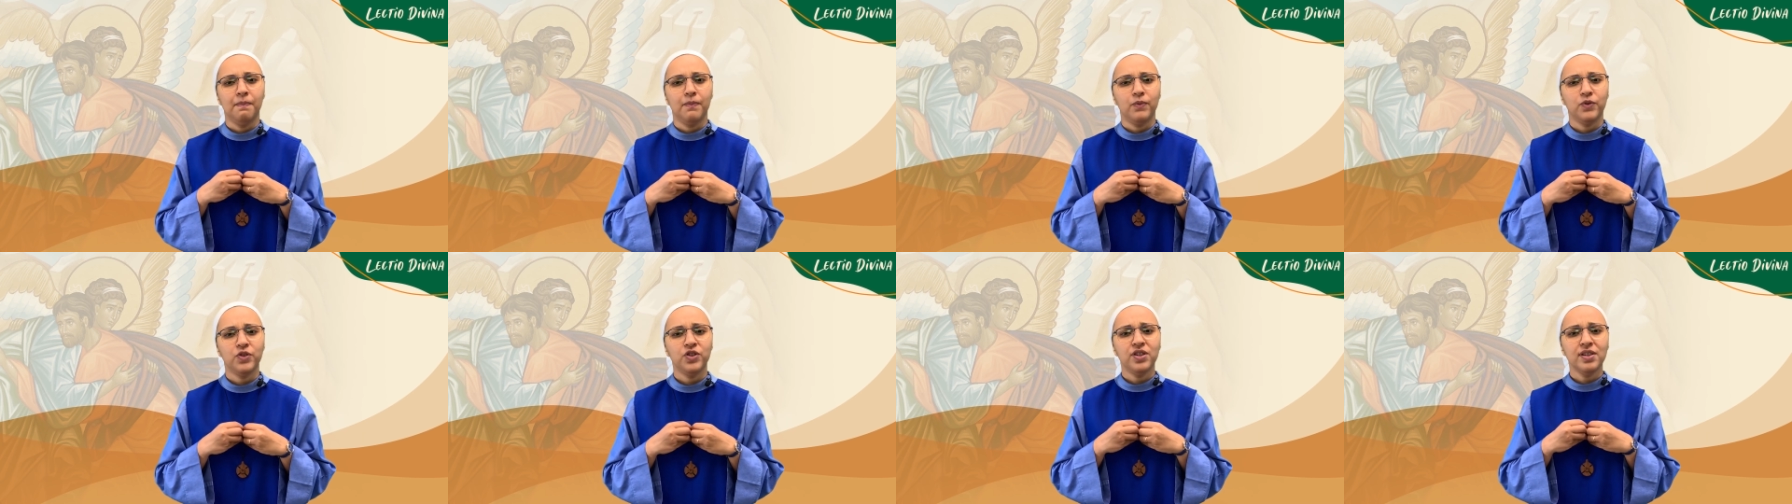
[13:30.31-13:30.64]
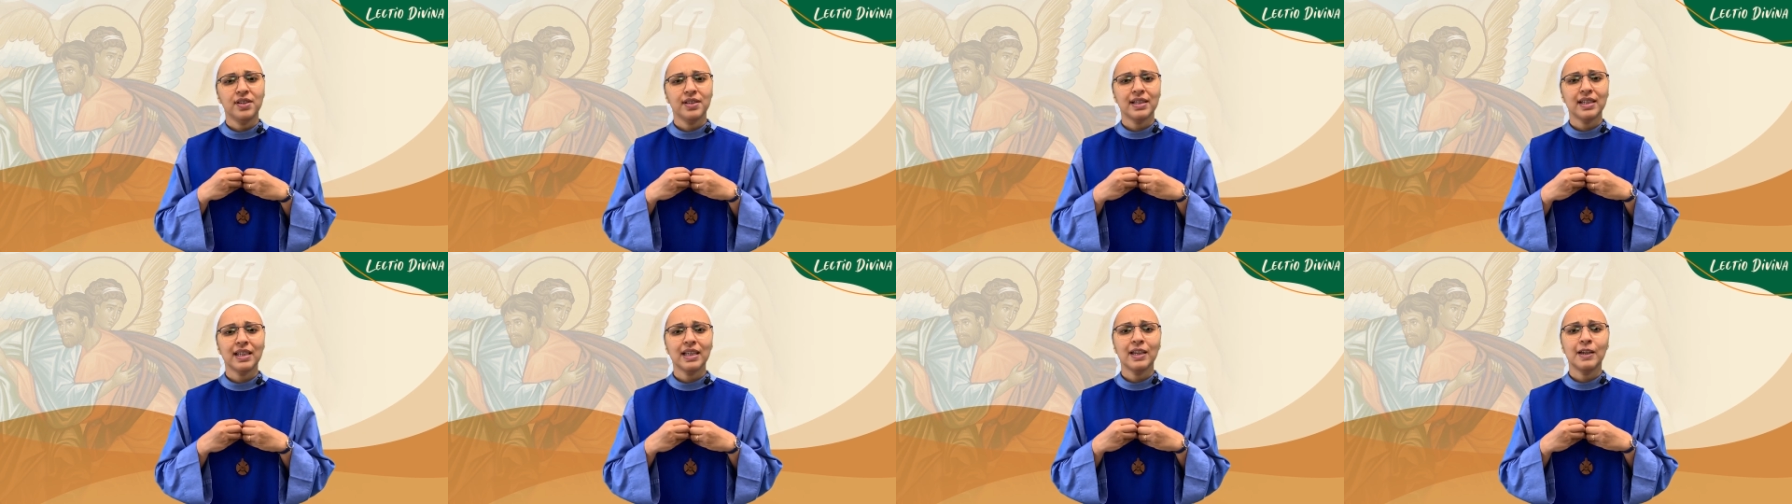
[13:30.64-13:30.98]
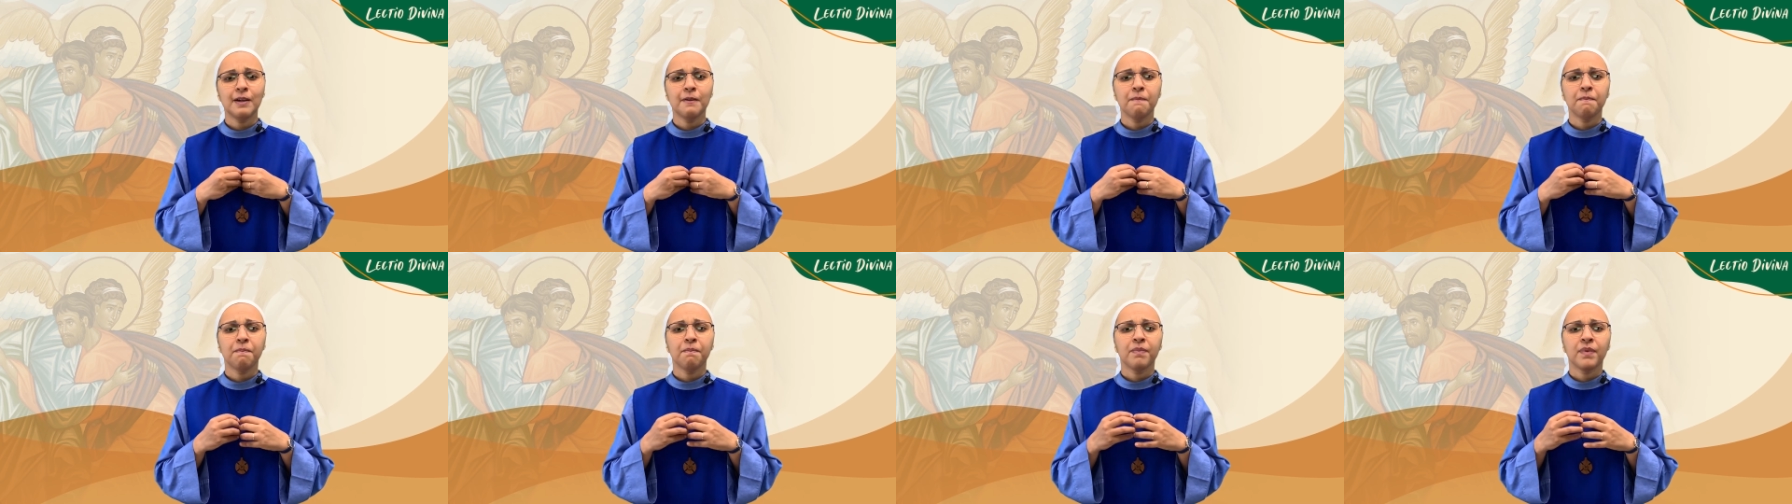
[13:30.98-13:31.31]
We're just like,
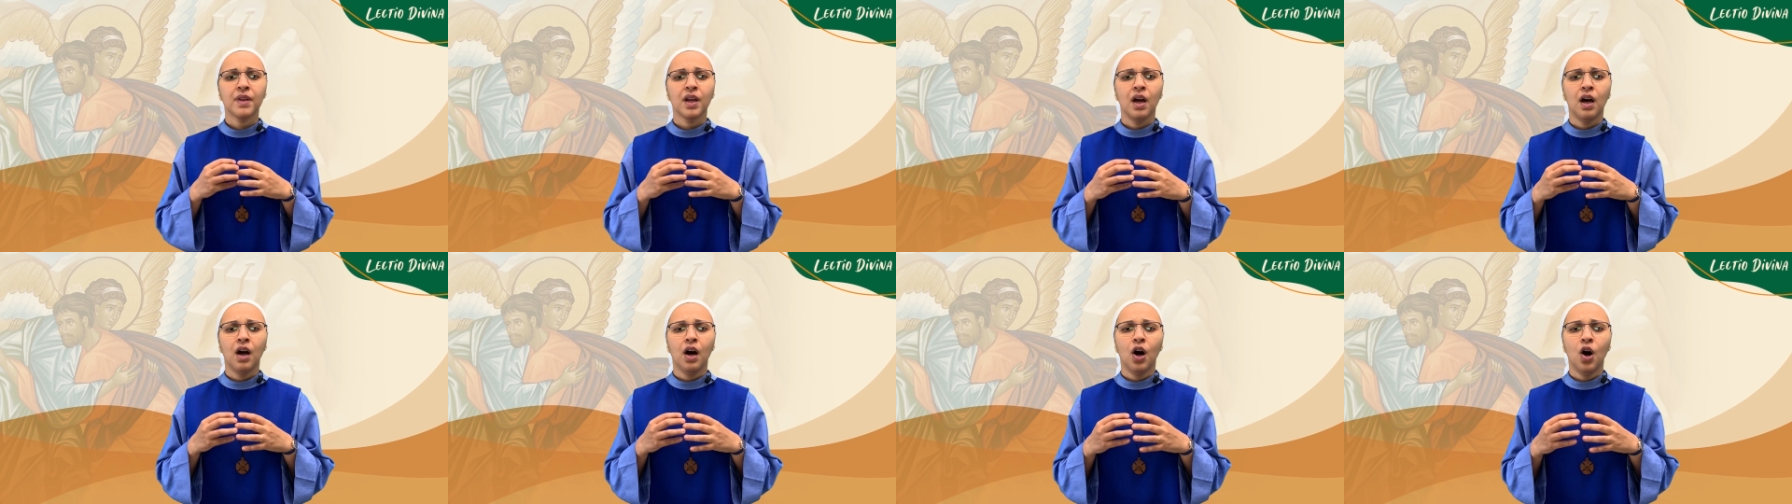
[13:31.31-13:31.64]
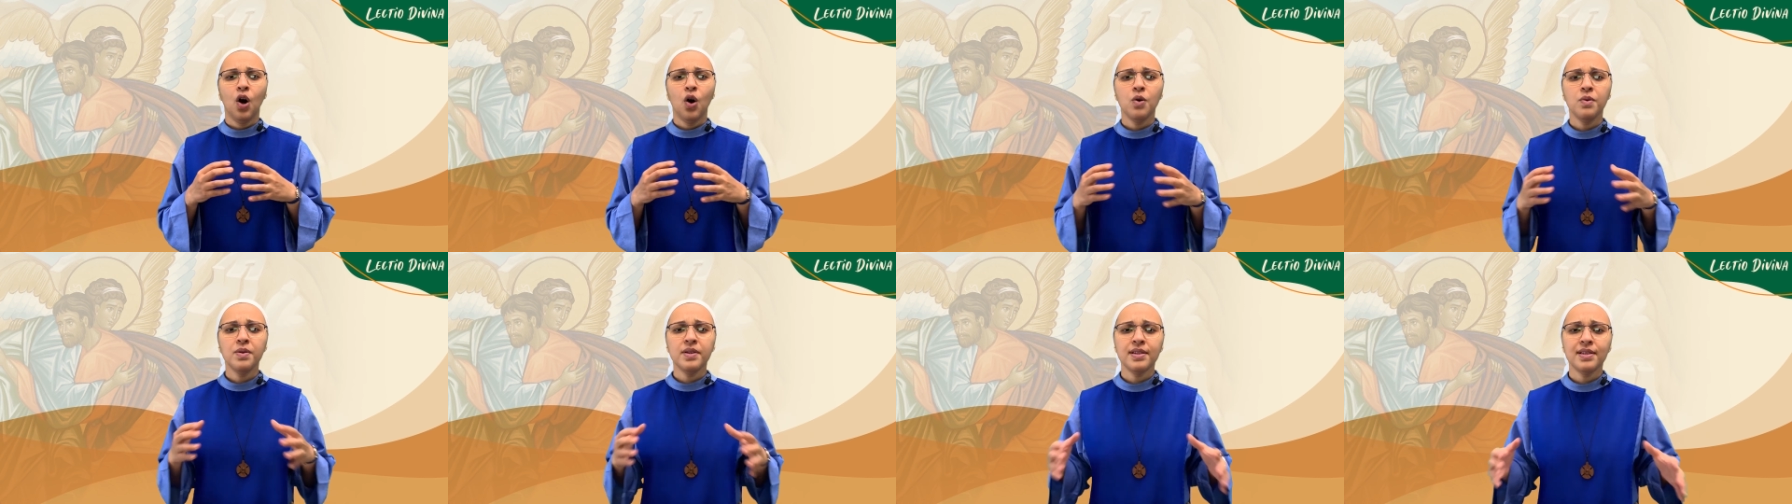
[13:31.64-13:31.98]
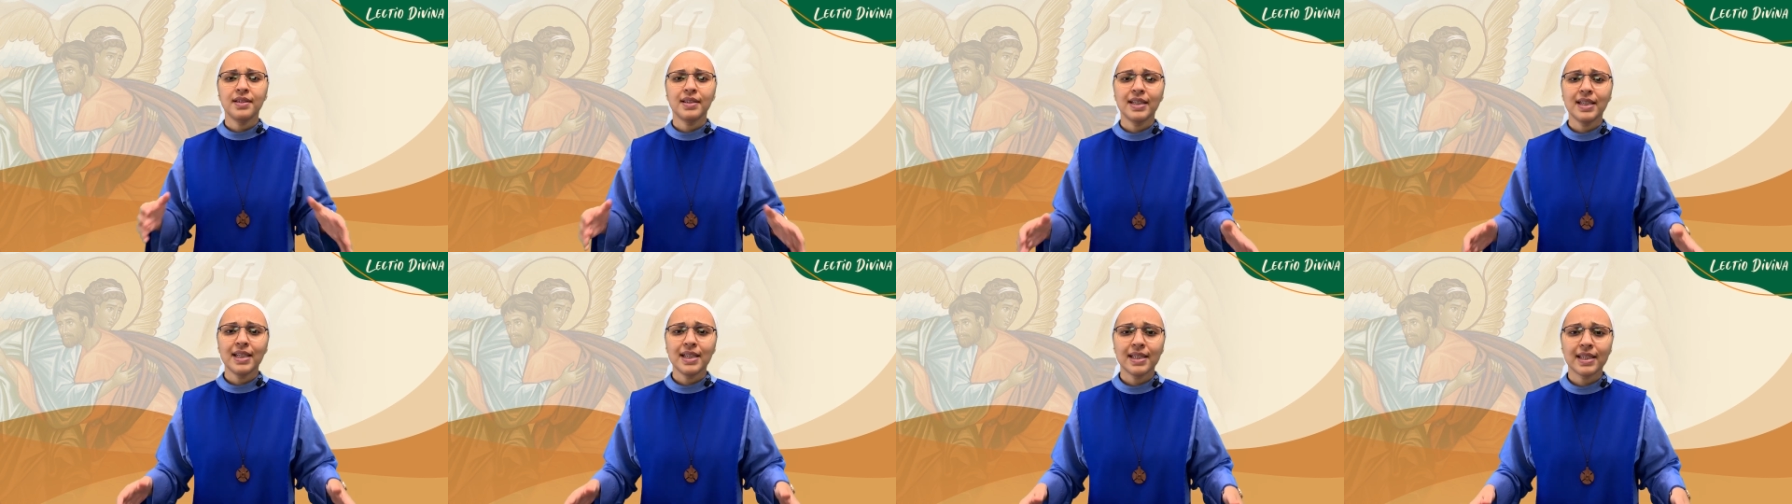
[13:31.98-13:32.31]
who
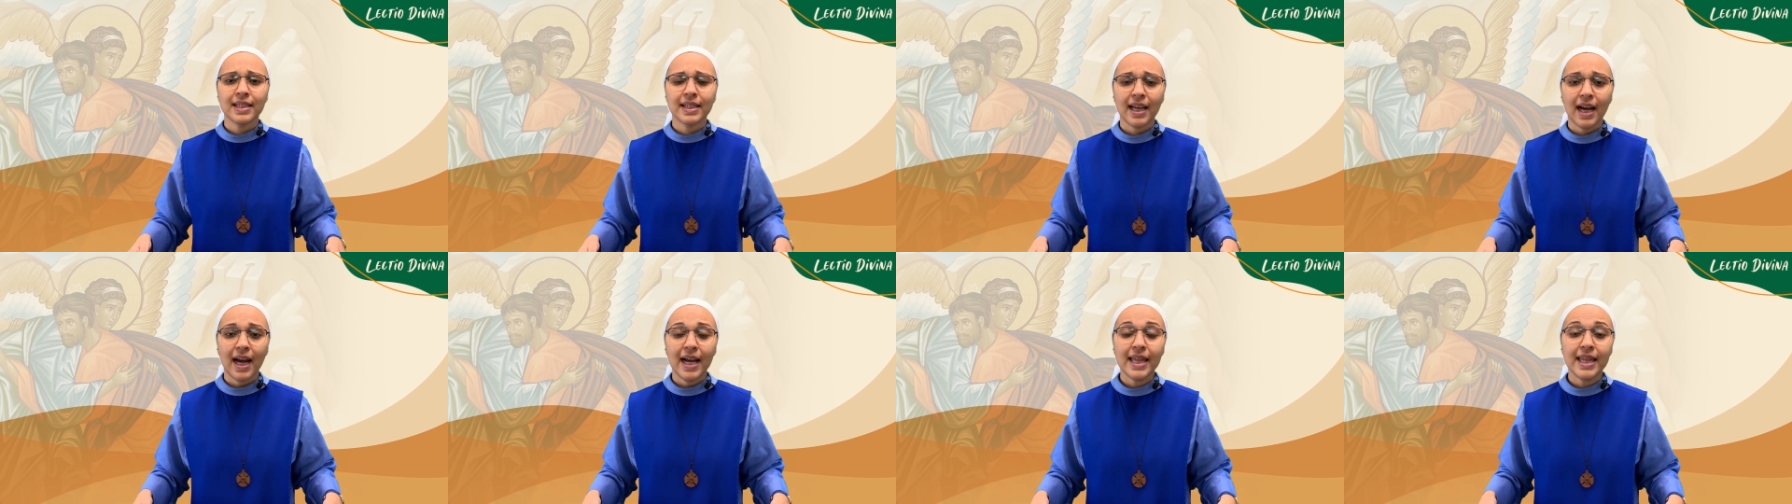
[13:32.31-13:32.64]
is this guy,